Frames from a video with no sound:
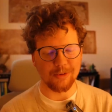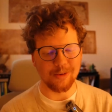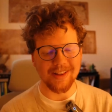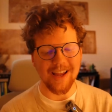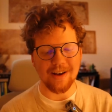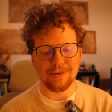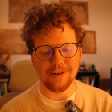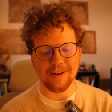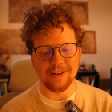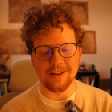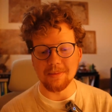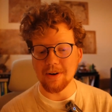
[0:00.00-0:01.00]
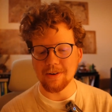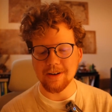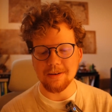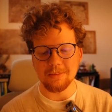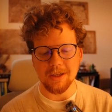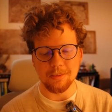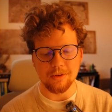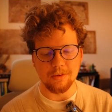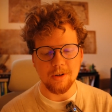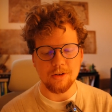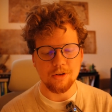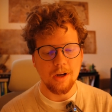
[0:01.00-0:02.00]
between the African and the American
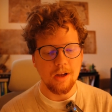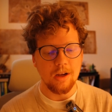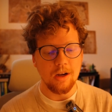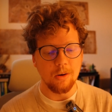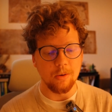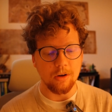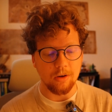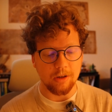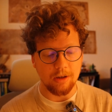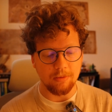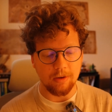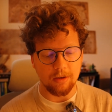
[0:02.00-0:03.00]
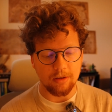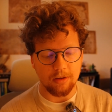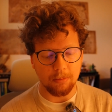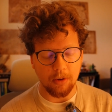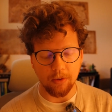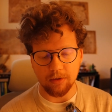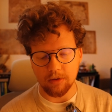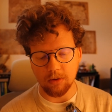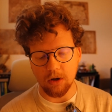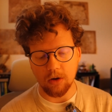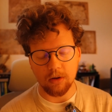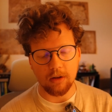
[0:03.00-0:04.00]
peoples, which, we are convinced, both
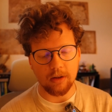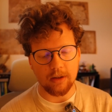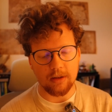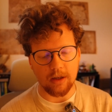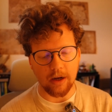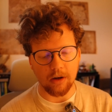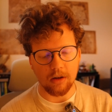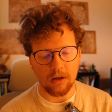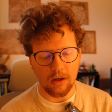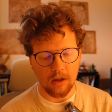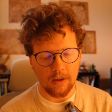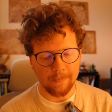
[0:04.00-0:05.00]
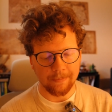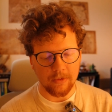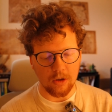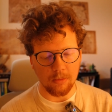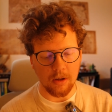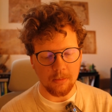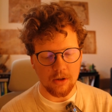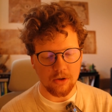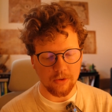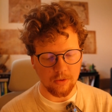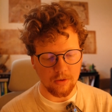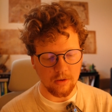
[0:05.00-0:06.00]
so ardently desire. You may be
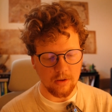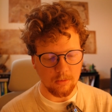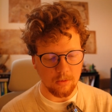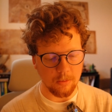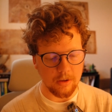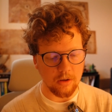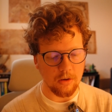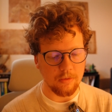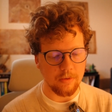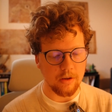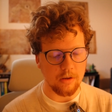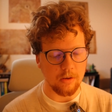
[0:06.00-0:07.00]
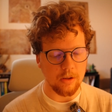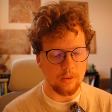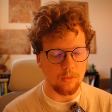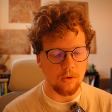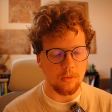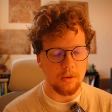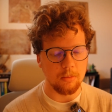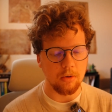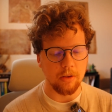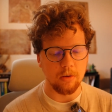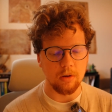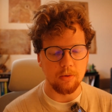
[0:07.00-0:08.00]
assured that there will be no failure in the warm and
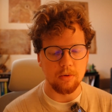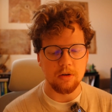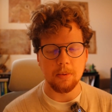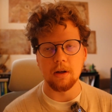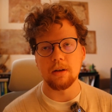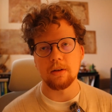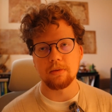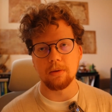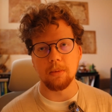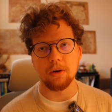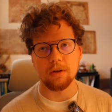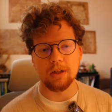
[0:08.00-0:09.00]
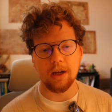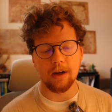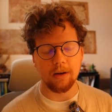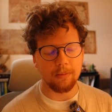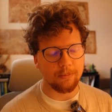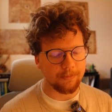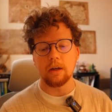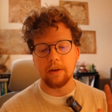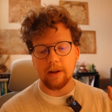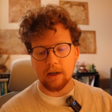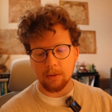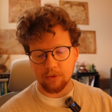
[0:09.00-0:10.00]
brotherly response from our side. Now
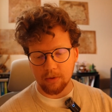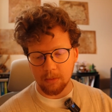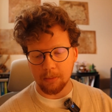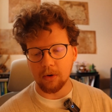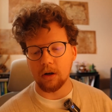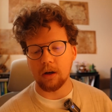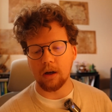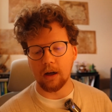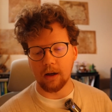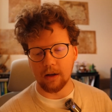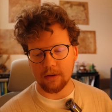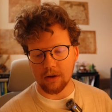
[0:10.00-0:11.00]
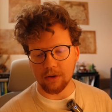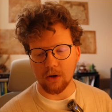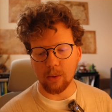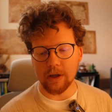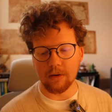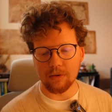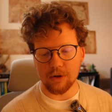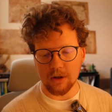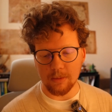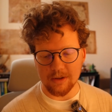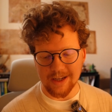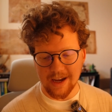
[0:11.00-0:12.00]
that comes from a book, it's called The Queen of
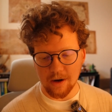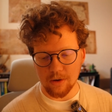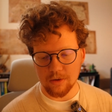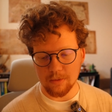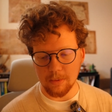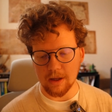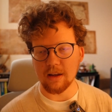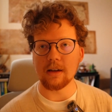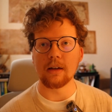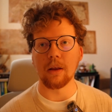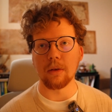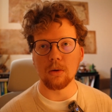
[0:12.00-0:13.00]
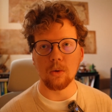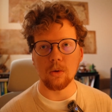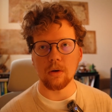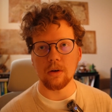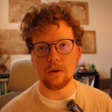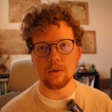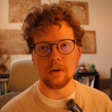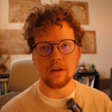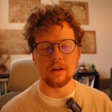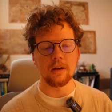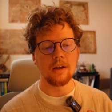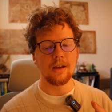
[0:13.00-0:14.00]
Sheba's Heirs by Edith Lord, who is